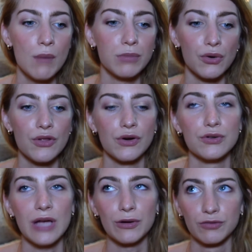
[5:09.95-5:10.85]
both of
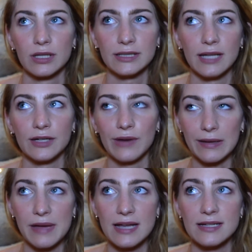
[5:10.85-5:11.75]
those I would really
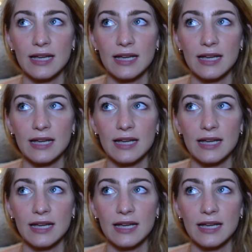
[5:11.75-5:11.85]
recommend.